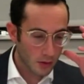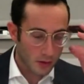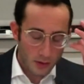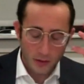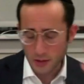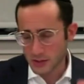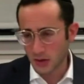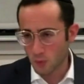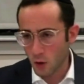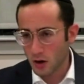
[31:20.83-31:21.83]
and it's
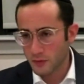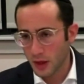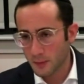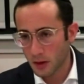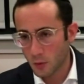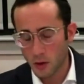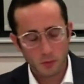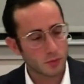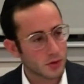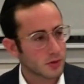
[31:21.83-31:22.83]
not wrong for them,
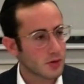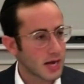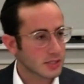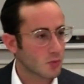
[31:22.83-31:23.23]
when you ask